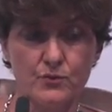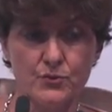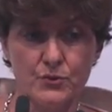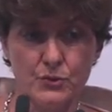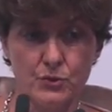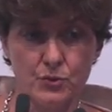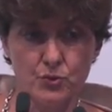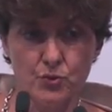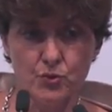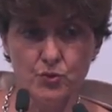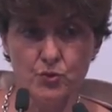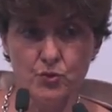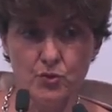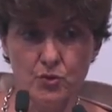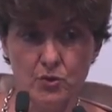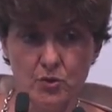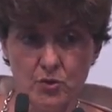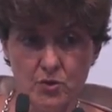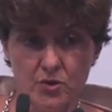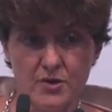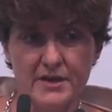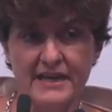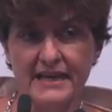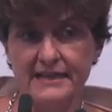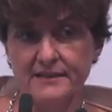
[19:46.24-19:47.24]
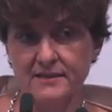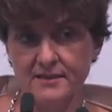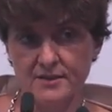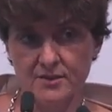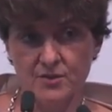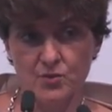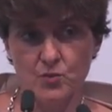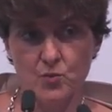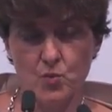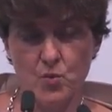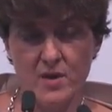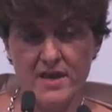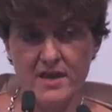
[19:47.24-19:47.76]
to look at
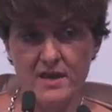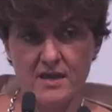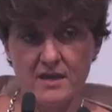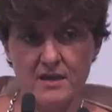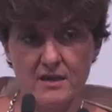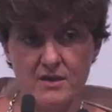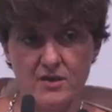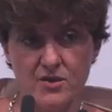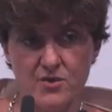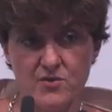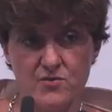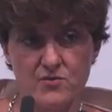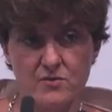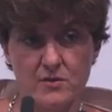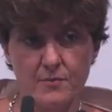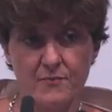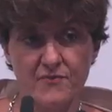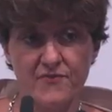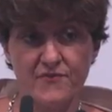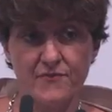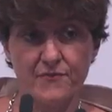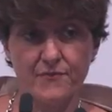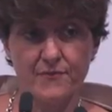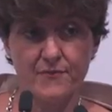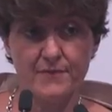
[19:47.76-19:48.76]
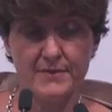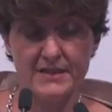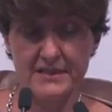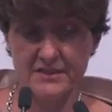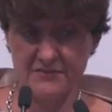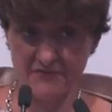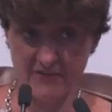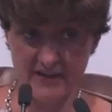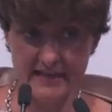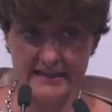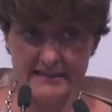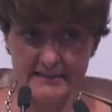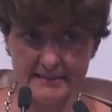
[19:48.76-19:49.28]
the way Europe is
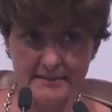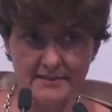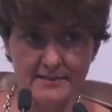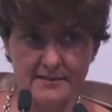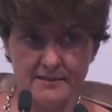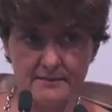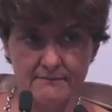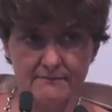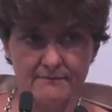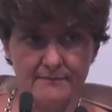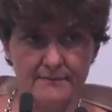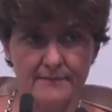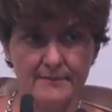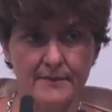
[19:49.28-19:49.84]
financed.